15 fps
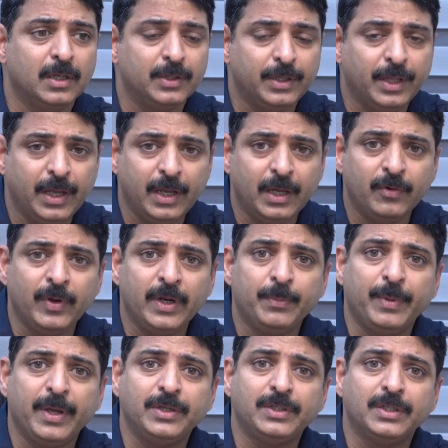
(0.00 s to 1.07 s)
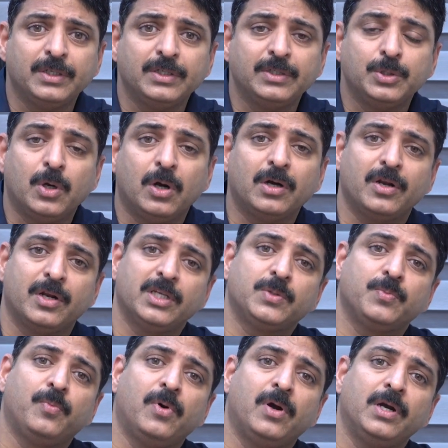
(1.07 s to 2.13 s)
There, when patient is not
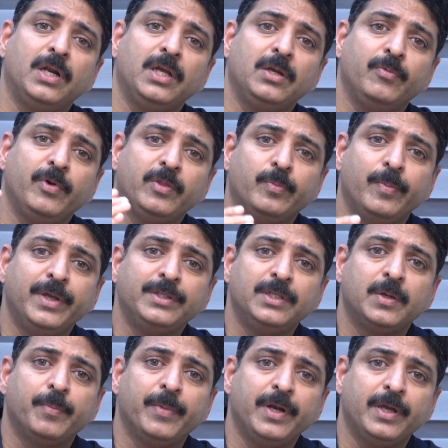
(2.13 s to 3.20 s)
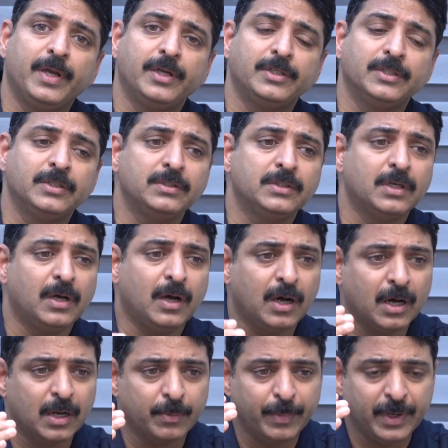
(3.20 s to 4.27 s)
responding with basic medications
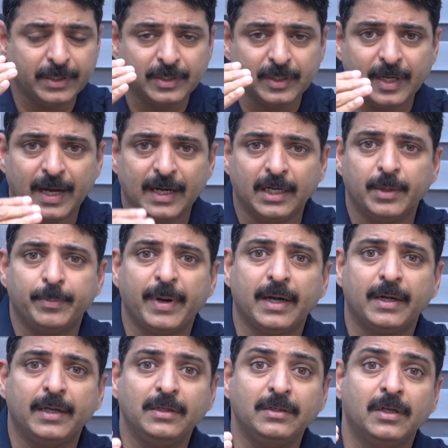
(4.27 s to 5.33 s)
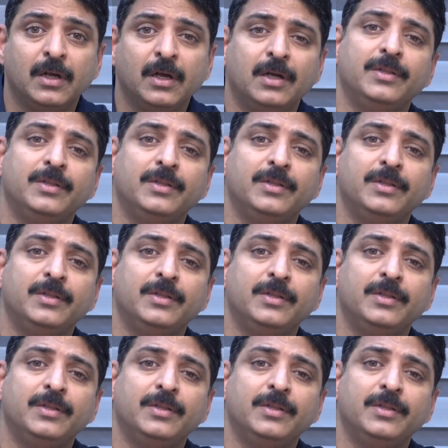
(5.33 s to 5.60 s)
or basic antibiotics,